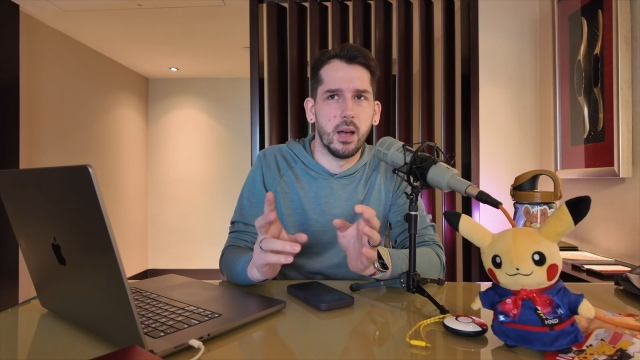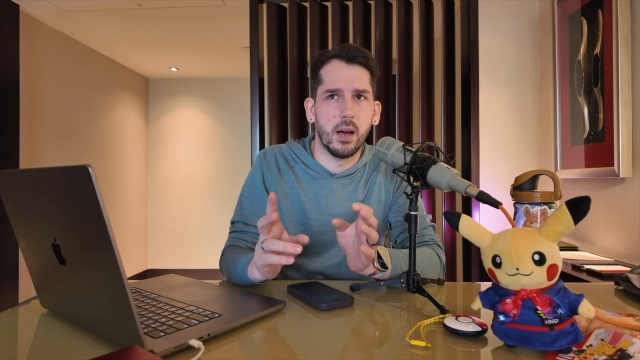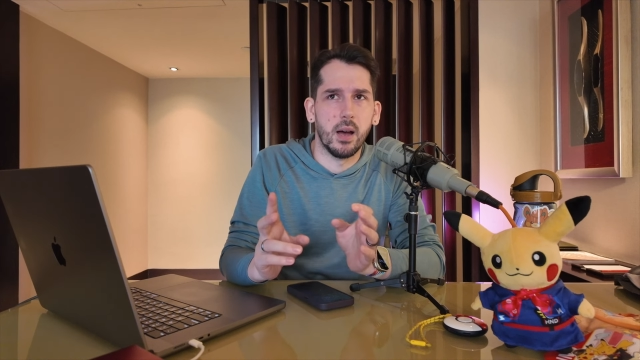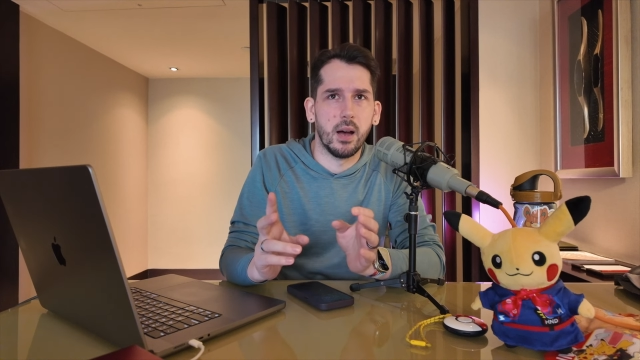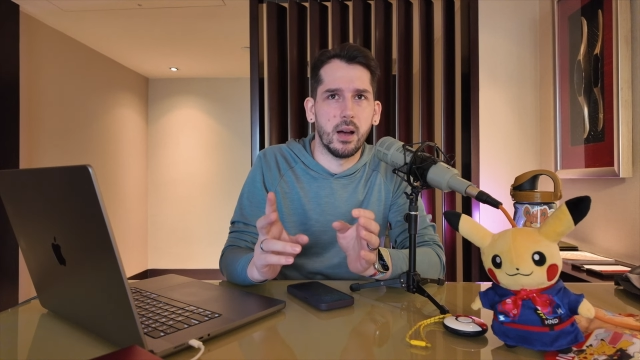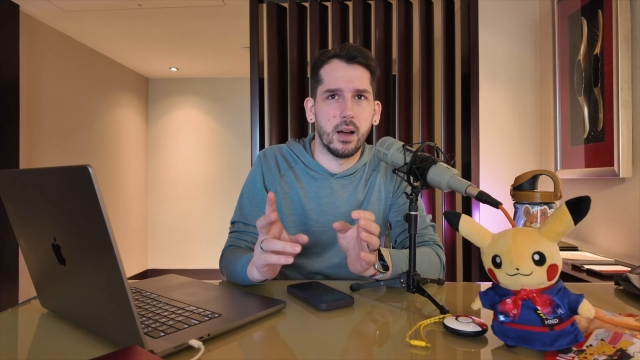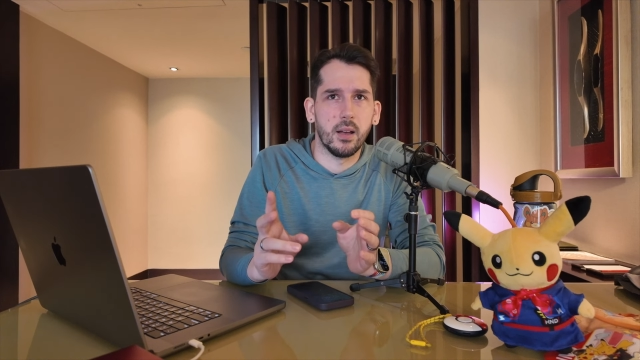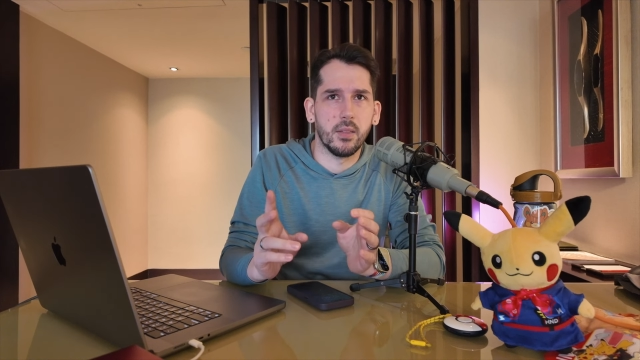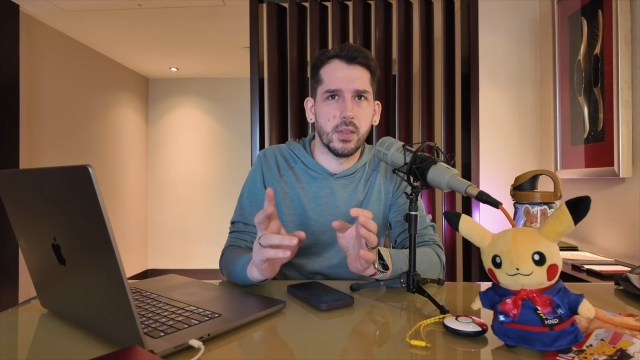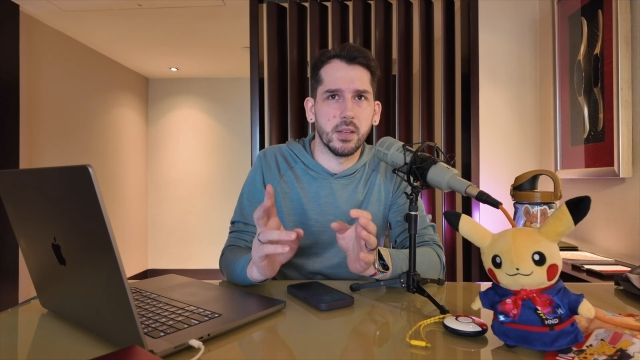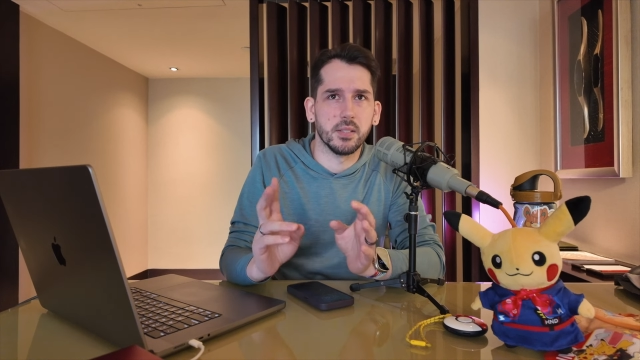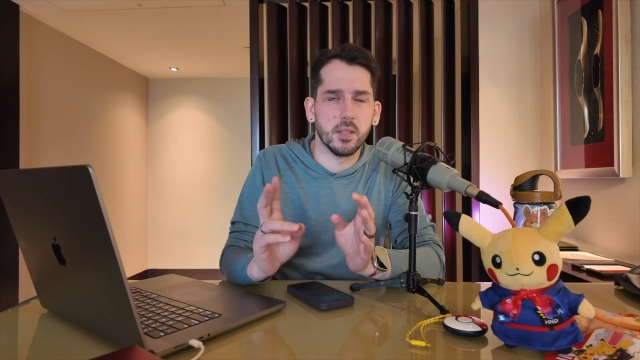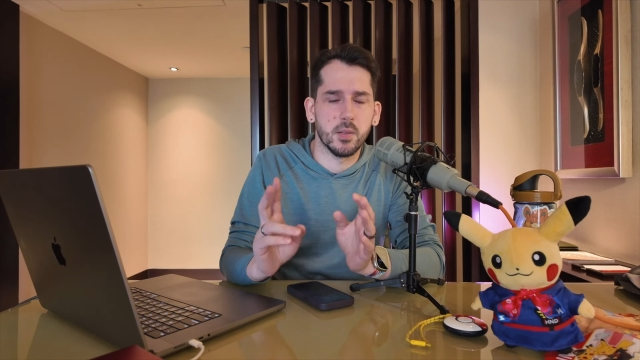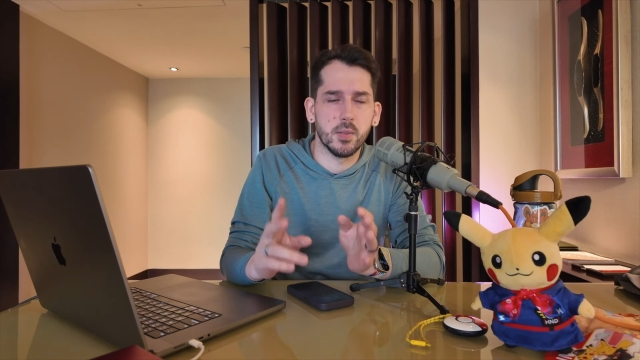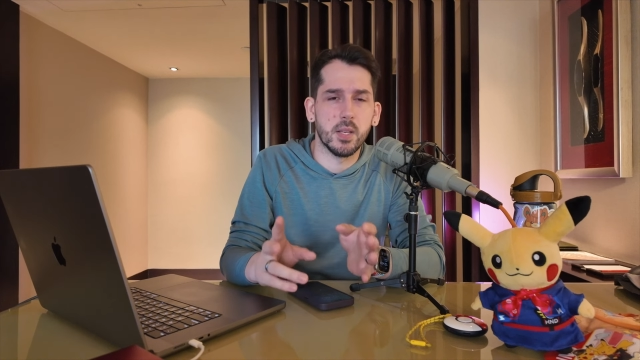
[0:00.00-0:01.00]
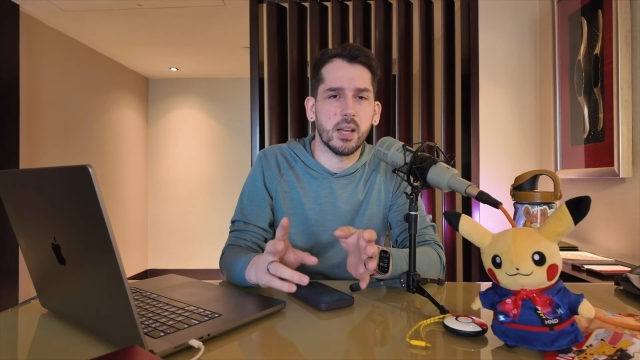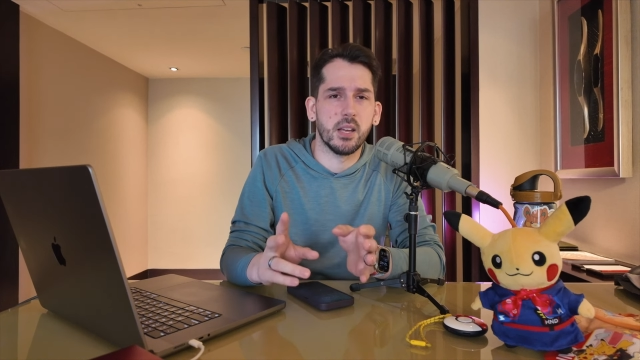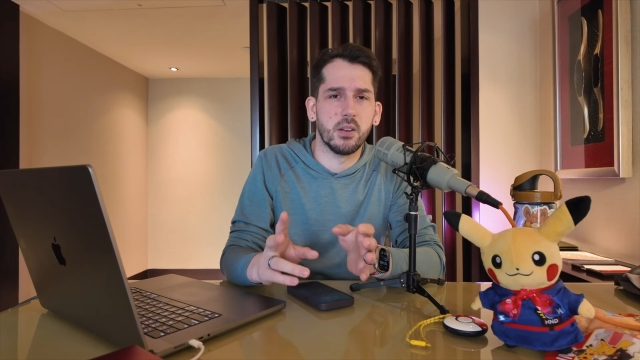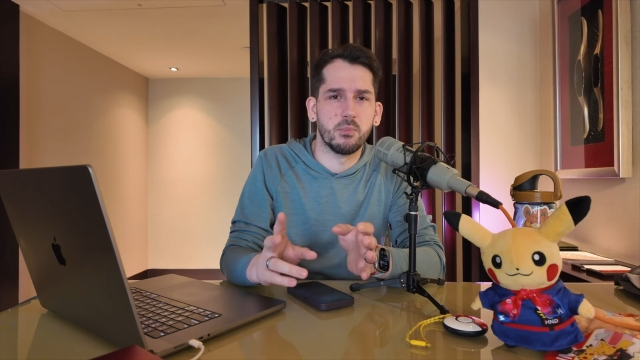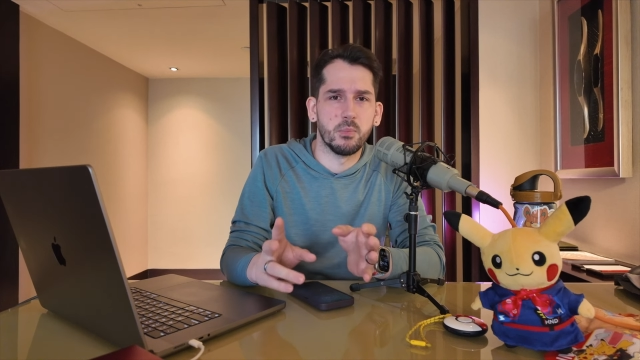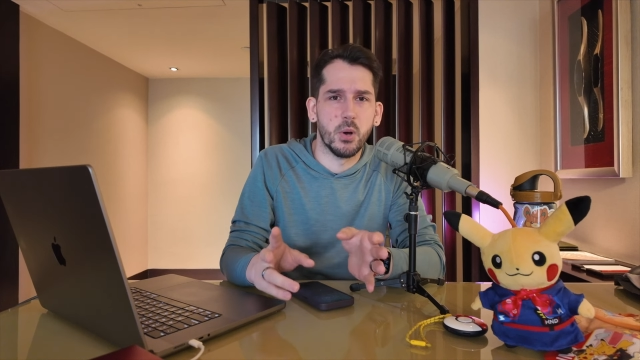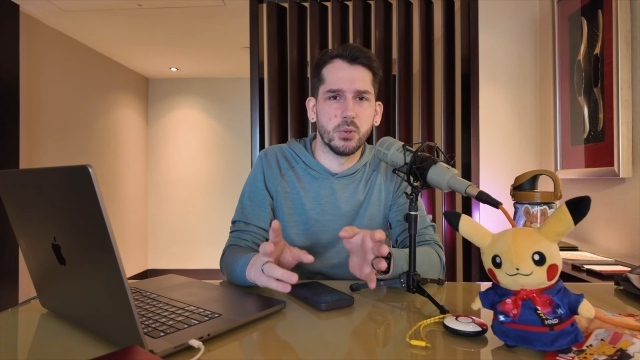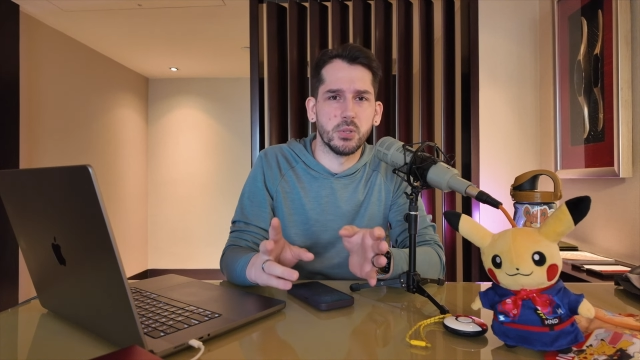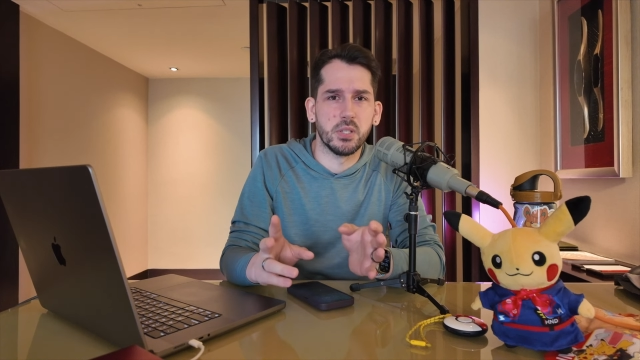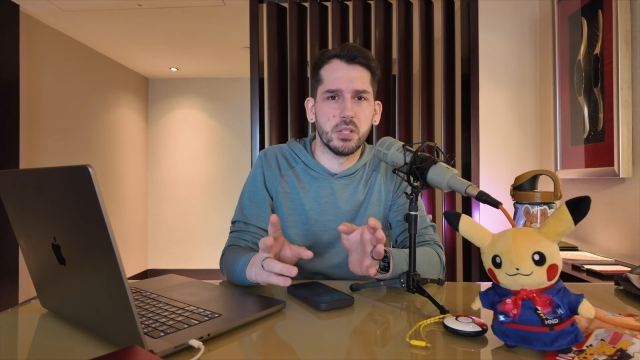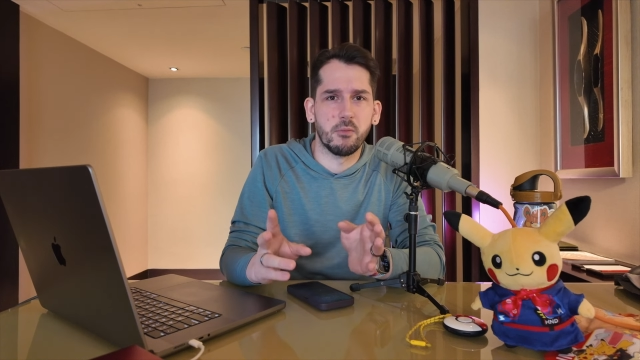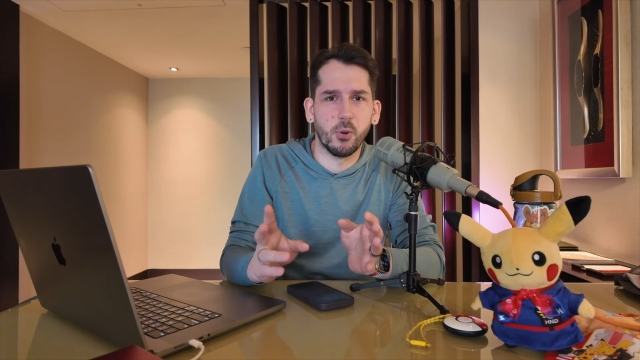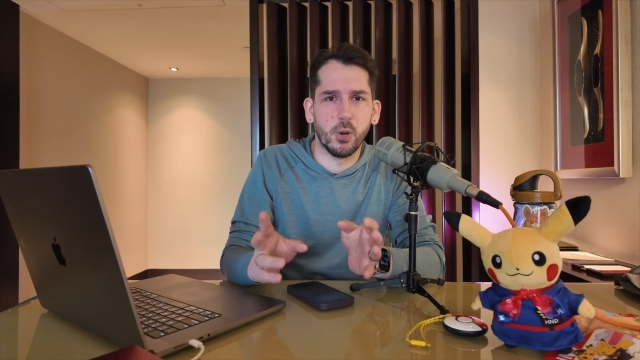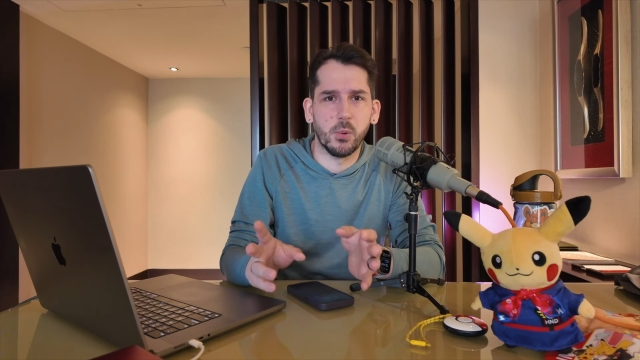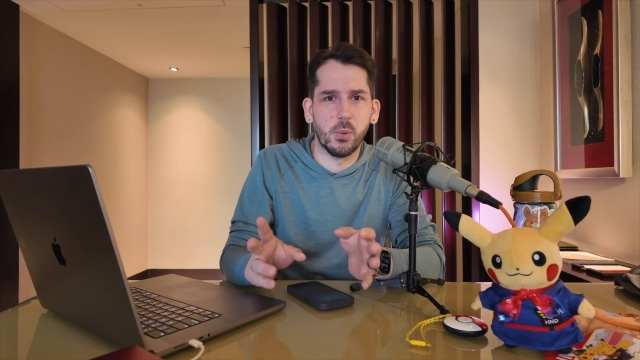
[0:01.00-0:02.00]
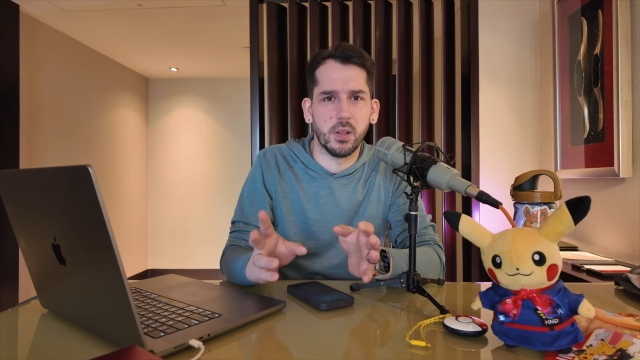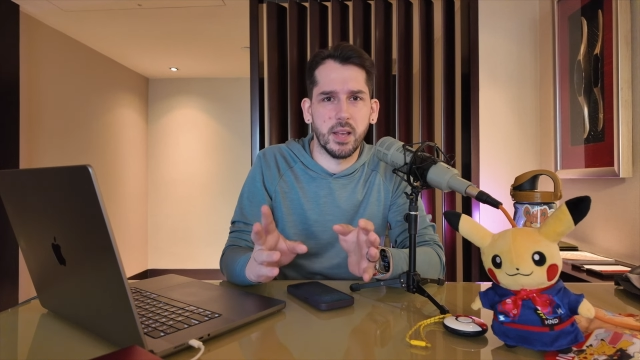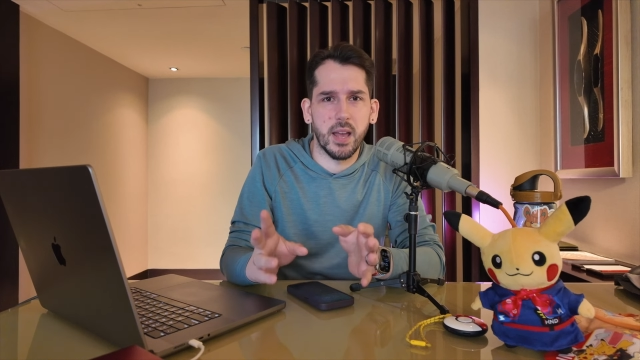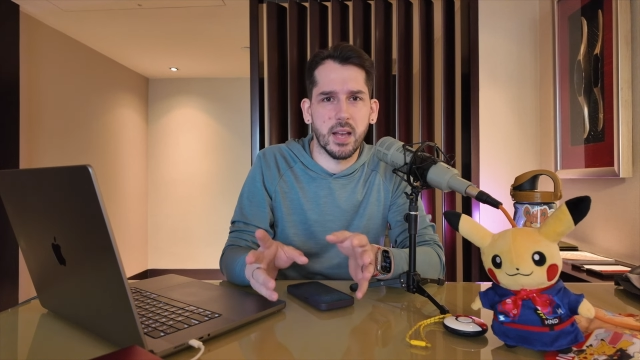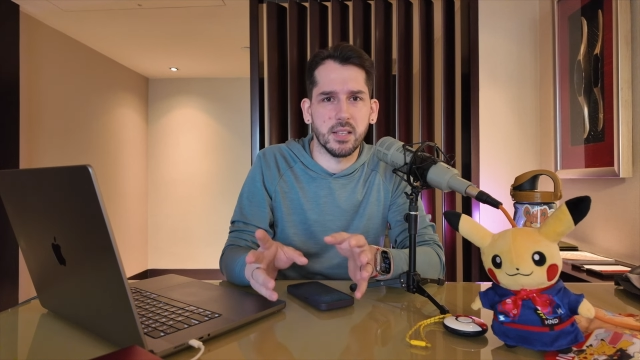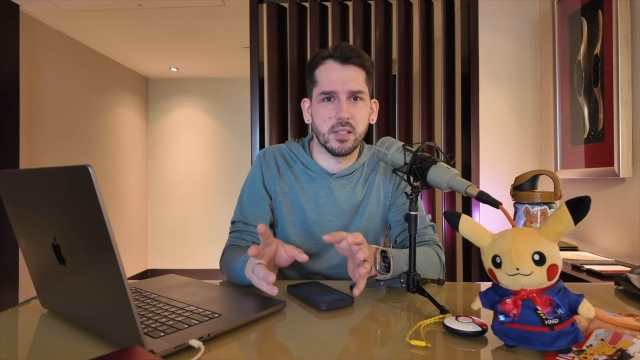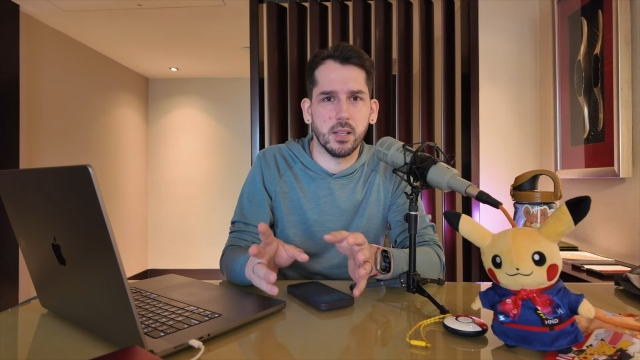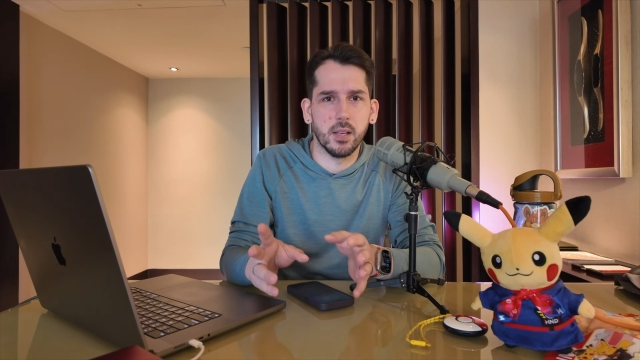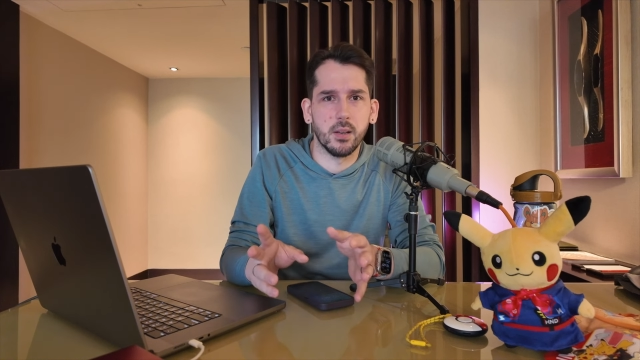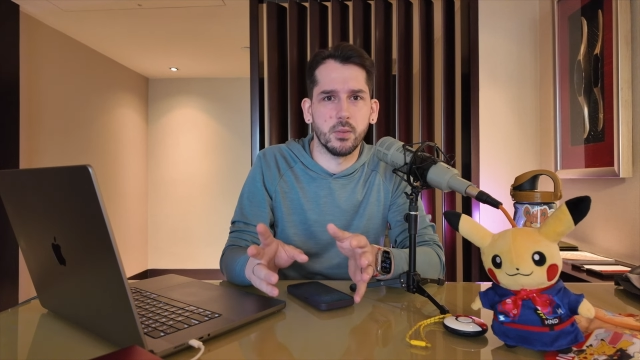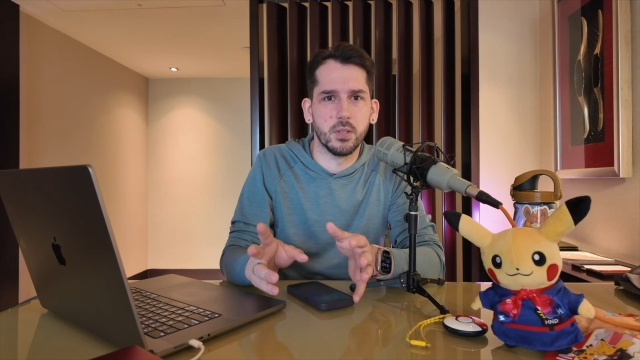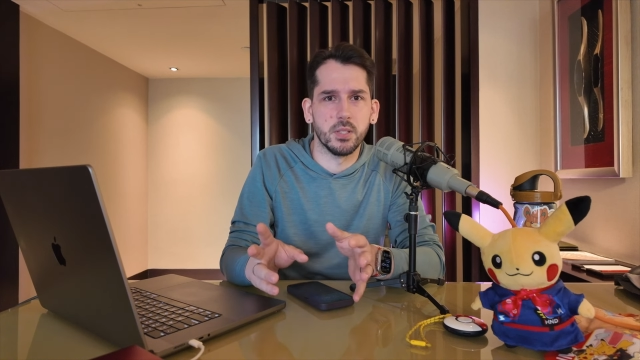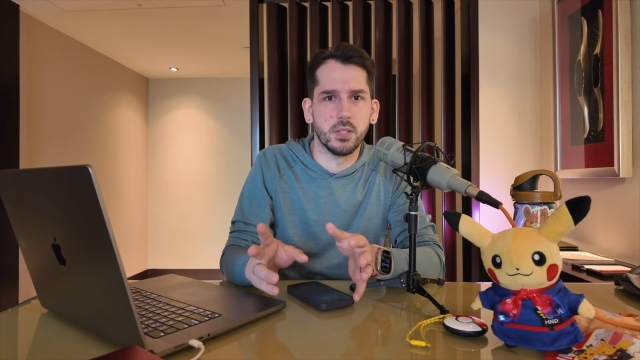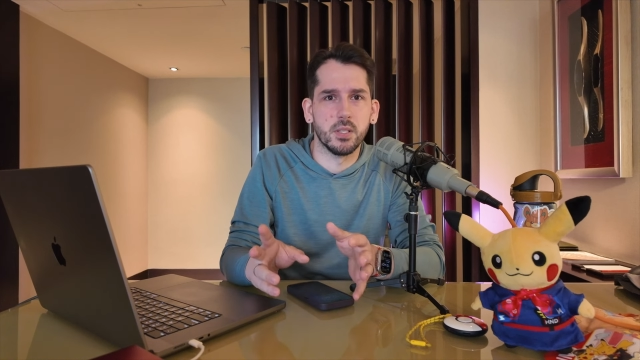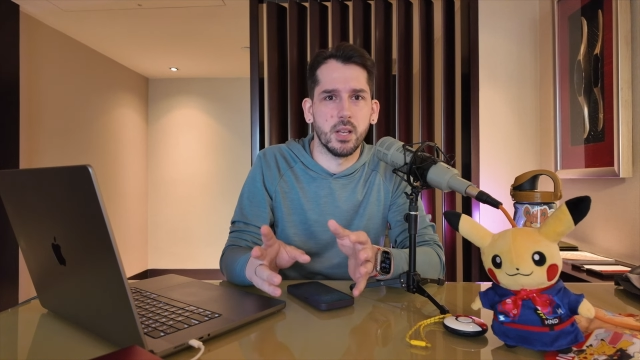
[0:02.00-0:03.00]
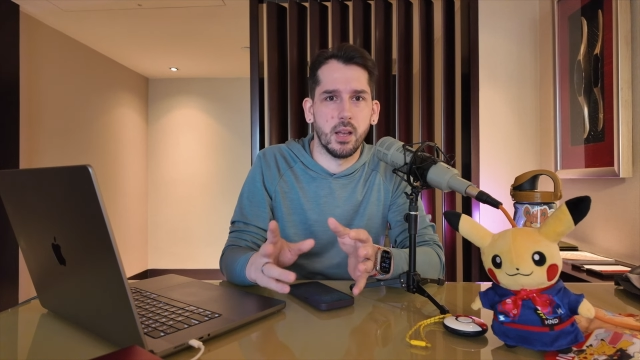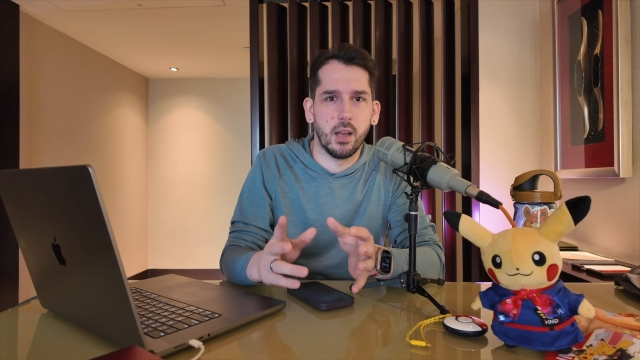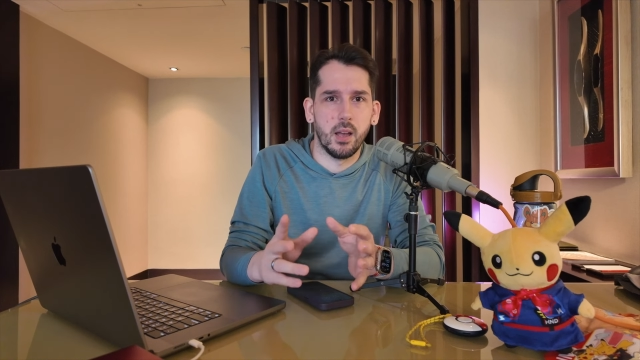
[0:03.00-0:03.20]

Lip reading: I think is the second most frequently asked thing, was